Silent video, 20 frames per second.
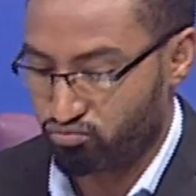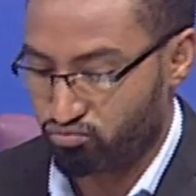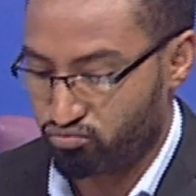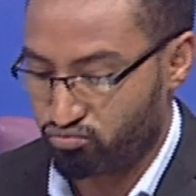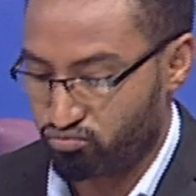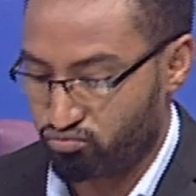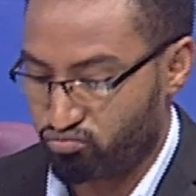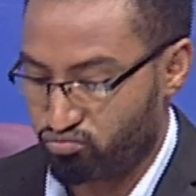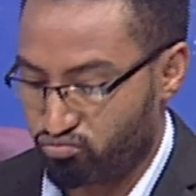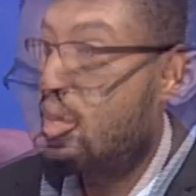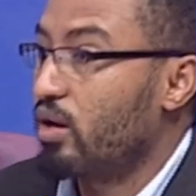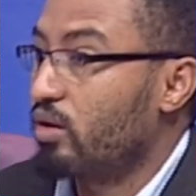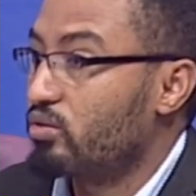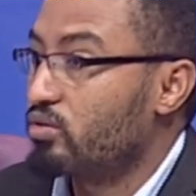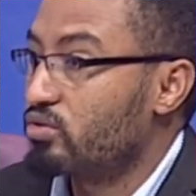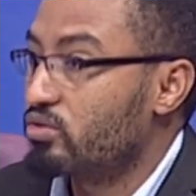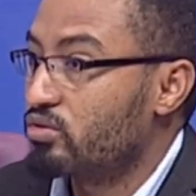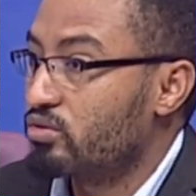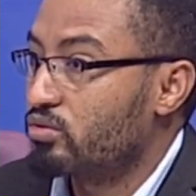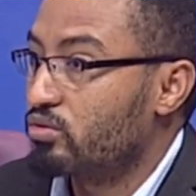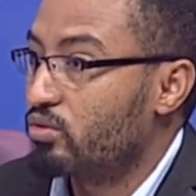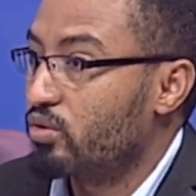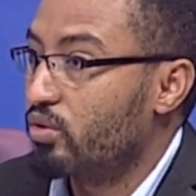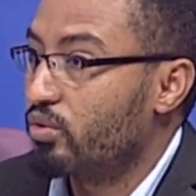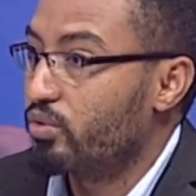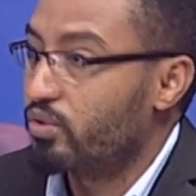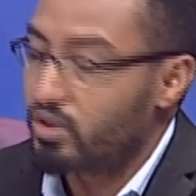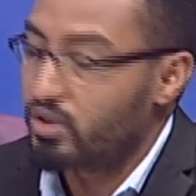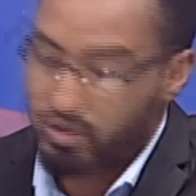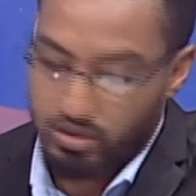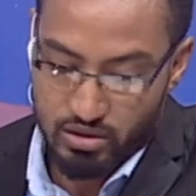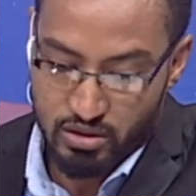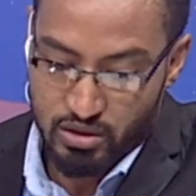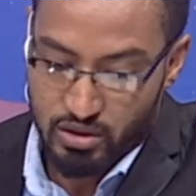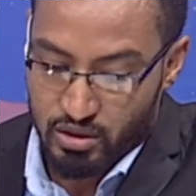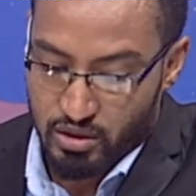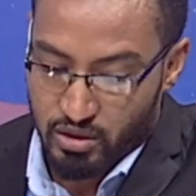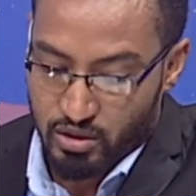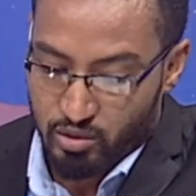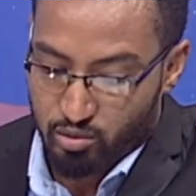crackdowns on these
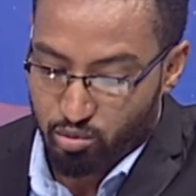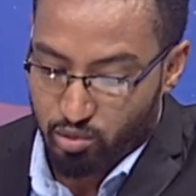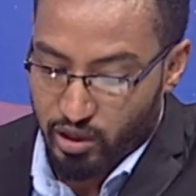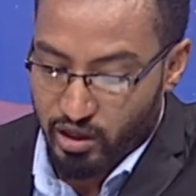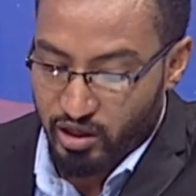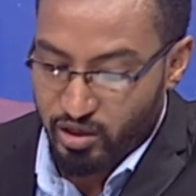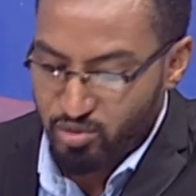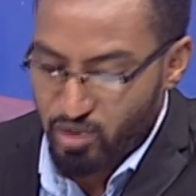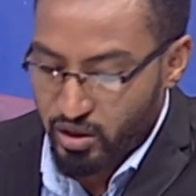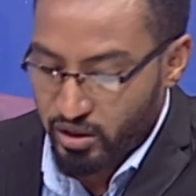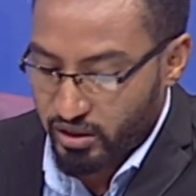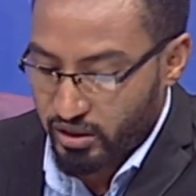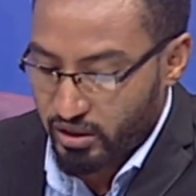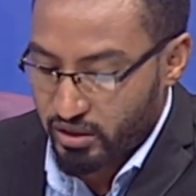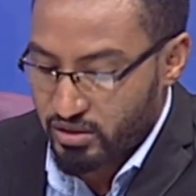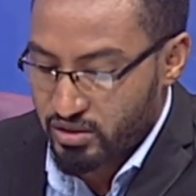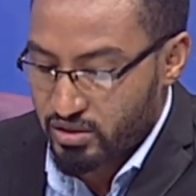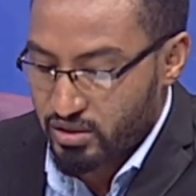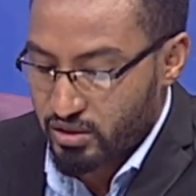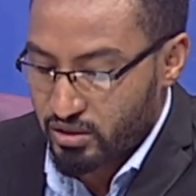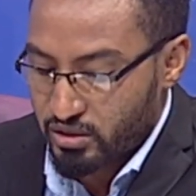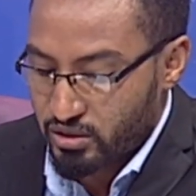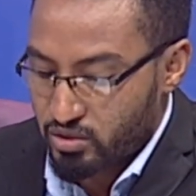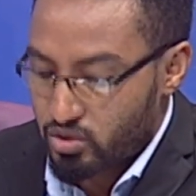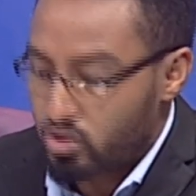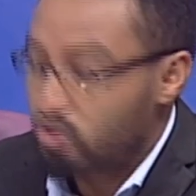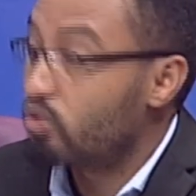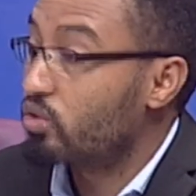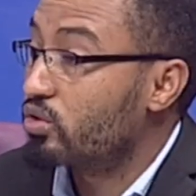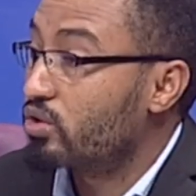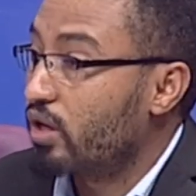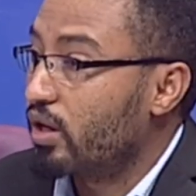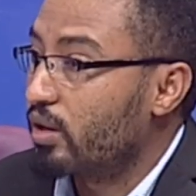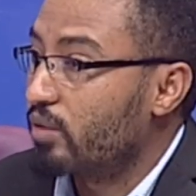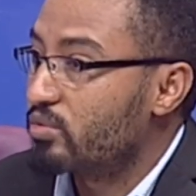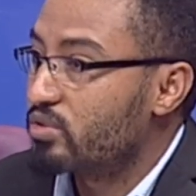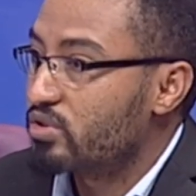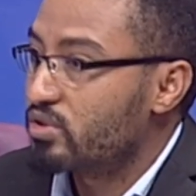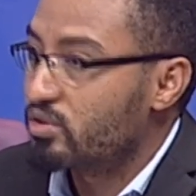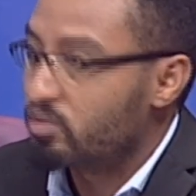black markets 2
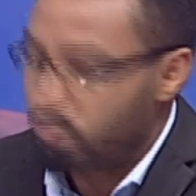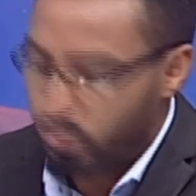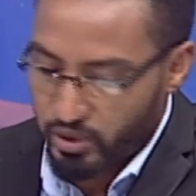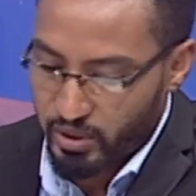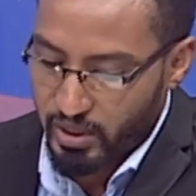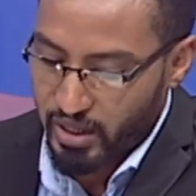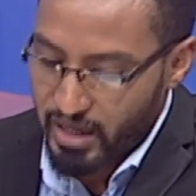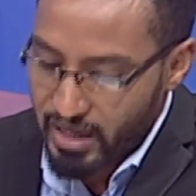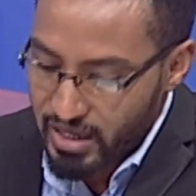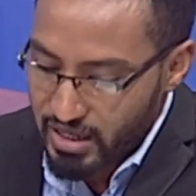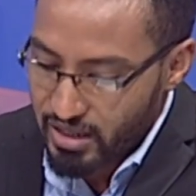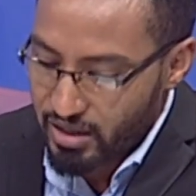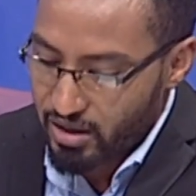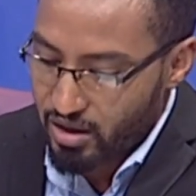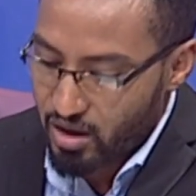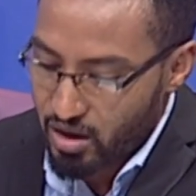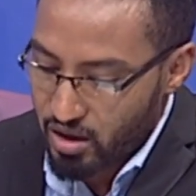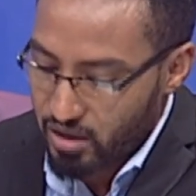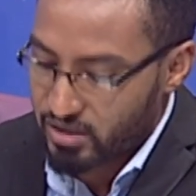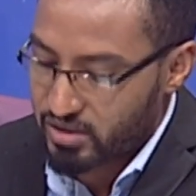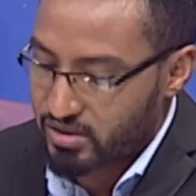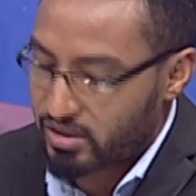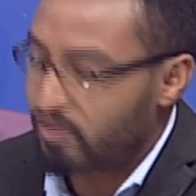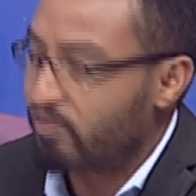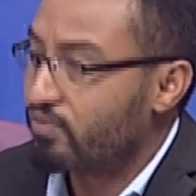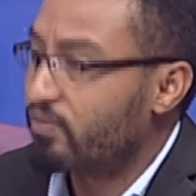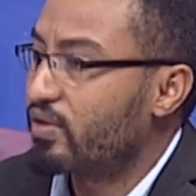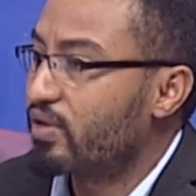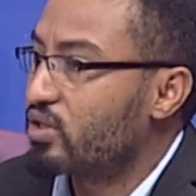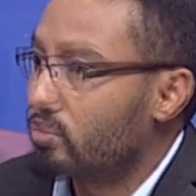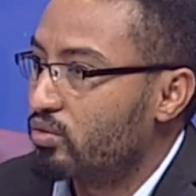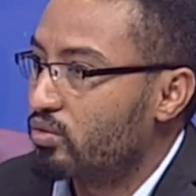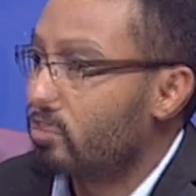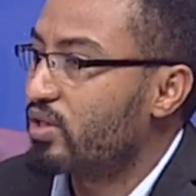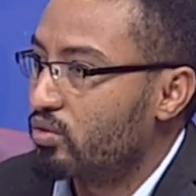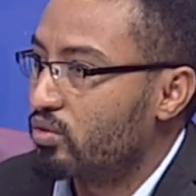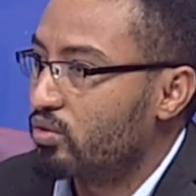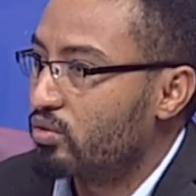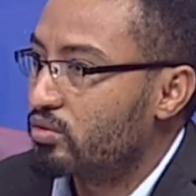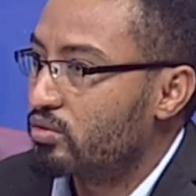times, but they are still
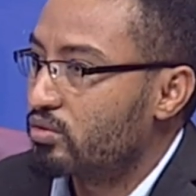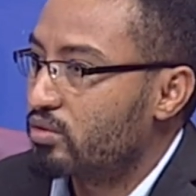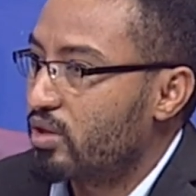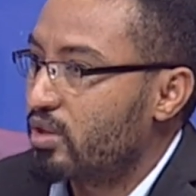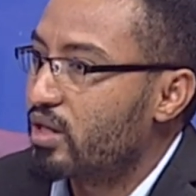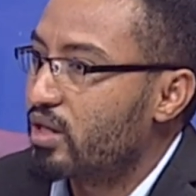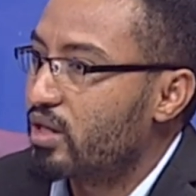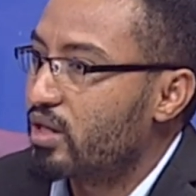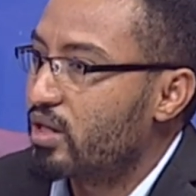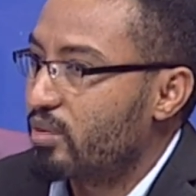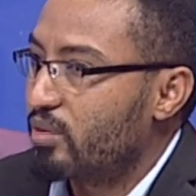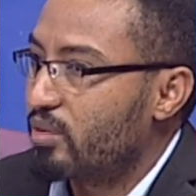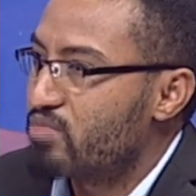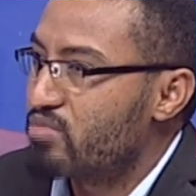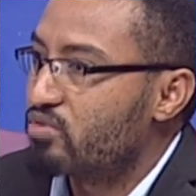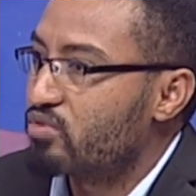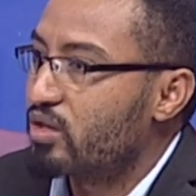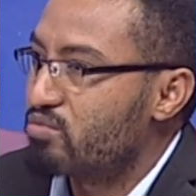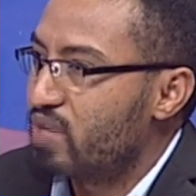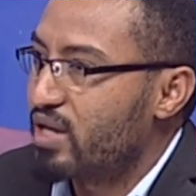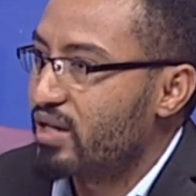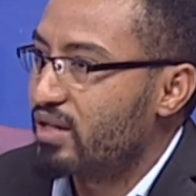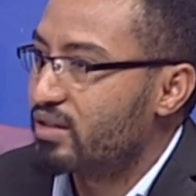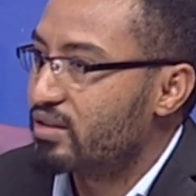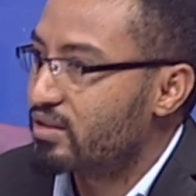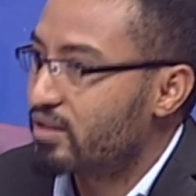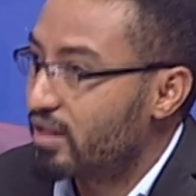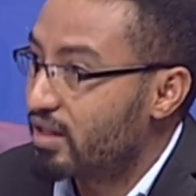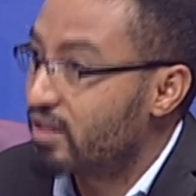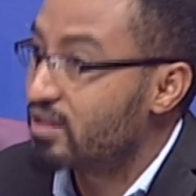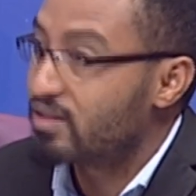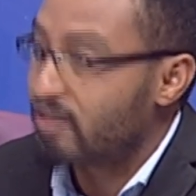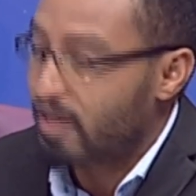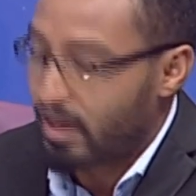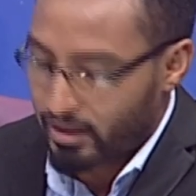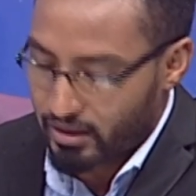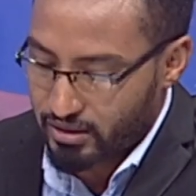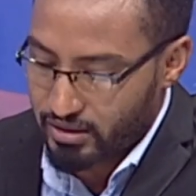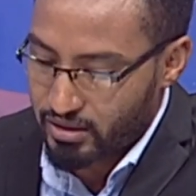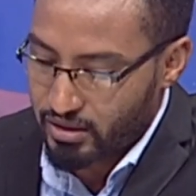functional. I mean, they remained
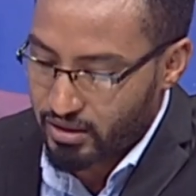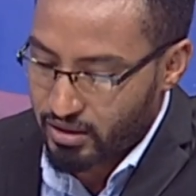intact.